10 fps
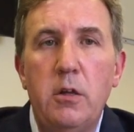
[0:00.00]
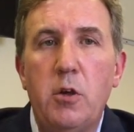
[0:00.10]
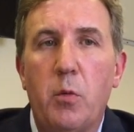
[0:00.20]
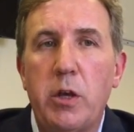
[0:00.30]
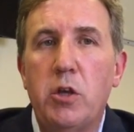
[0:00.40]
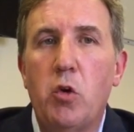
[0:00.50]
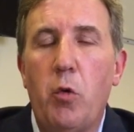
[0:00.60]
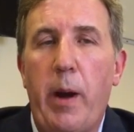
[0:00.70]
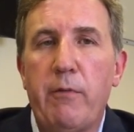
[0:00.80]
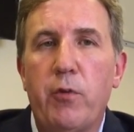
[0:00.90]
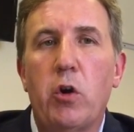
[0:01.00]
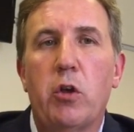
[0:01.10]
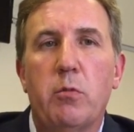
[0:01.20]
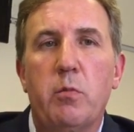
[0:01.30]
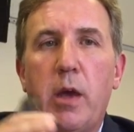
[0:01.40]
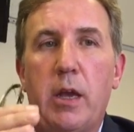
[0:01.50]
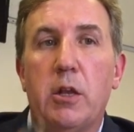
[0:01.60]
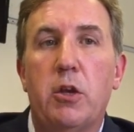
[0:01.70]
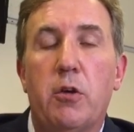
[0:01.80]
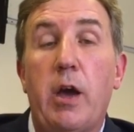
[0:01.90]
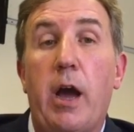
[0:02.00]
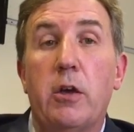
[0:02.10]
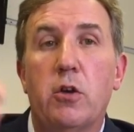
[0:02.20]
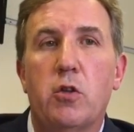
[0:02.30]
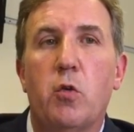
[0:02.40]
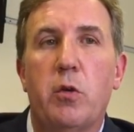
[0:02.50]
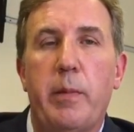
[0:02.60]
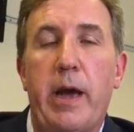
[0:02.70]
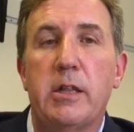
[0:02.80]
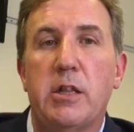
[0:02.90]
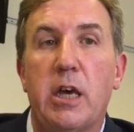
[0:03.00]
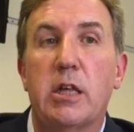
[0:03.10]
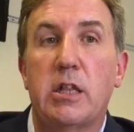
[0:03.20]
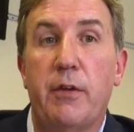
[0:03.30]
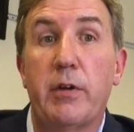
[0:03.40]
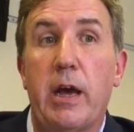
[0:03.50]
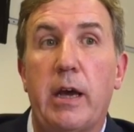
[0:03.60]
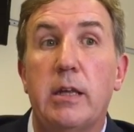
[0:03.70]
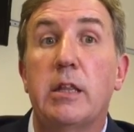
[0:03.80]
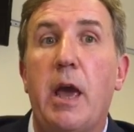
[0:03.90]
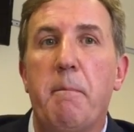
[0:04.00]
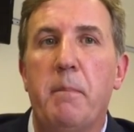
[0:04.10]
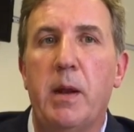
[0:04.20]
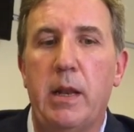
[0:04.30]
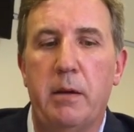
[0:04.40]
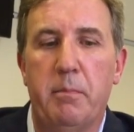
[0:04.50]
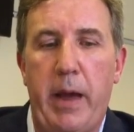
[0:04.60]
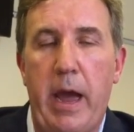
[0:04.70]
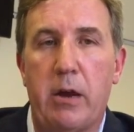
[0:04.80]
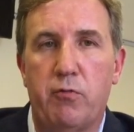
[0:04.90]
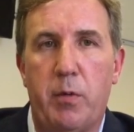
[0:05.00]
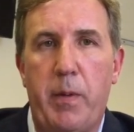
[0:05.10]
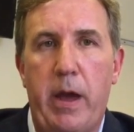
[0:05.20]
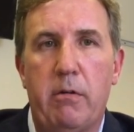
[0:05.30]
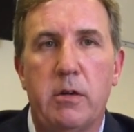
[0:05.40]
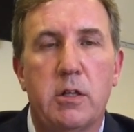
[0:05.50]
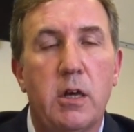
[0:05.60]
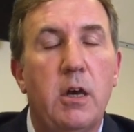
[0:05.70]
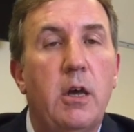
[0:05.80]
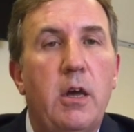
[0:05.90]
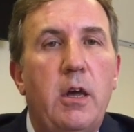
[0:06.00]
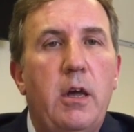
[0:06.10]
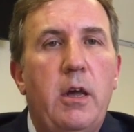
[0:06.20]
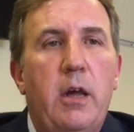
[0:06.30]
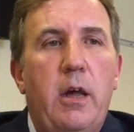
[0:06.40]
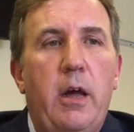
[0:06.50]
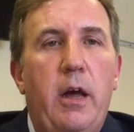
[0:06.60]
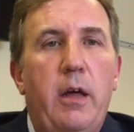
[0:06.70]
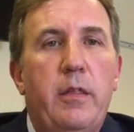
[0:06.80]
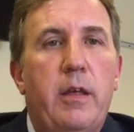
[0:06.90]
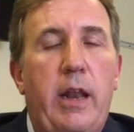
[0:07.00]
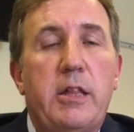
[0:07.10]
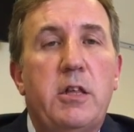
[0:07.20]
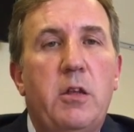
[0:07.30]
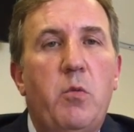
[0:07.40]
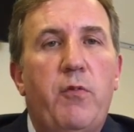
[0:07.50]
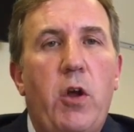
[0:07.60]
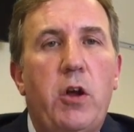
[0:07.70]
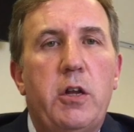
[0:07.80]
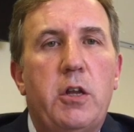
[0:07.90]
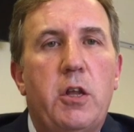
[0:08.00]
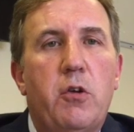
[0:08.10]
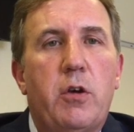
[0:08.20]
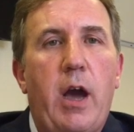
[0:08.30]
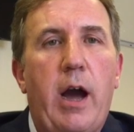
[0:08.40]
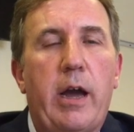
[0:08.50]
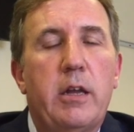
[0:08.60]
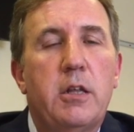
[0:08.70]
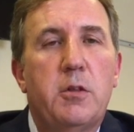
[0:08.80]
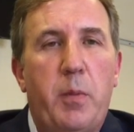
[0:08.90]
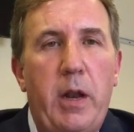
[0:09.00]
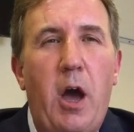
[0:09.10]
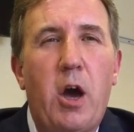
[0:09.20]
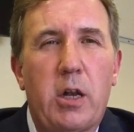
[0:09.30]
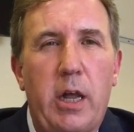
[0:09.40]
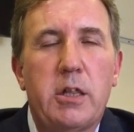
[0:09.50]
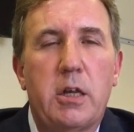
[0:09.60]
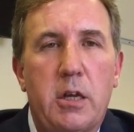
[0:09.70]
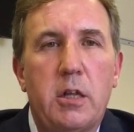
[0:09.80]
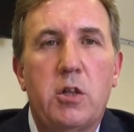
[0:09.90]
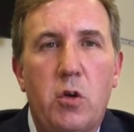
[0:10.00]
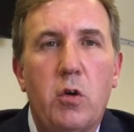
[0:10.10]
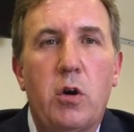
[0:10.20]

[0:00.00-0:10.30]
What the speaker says: So when you talk about volume in the UK, you're talking about 6, 7, 8, 10 million pound repairers. The lesson that we've learned in the UK, and it's been a hard lesson, and it's